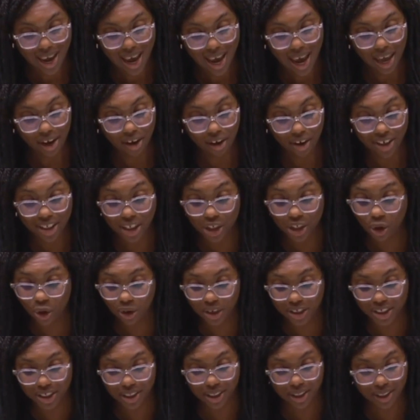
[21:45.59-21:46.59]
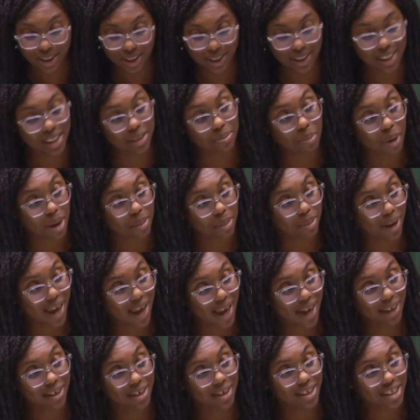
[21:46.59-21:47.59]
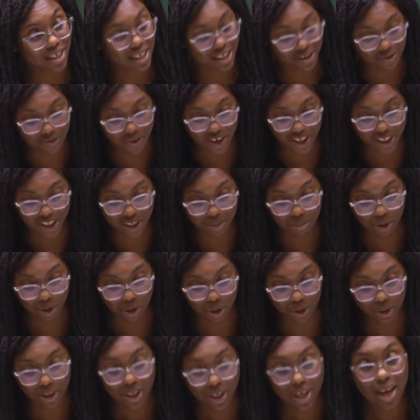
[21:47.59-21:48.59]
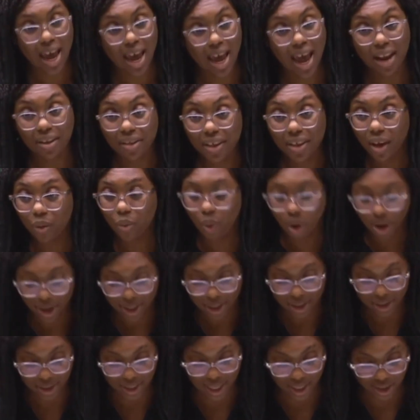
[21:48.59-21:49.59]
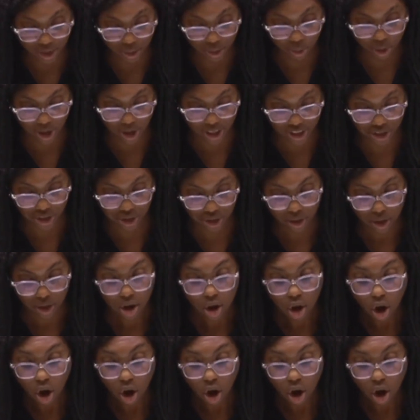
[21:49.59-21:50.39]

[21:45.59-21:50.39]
an ideology that sees my blackness as victimhood and their whiteness as oppression.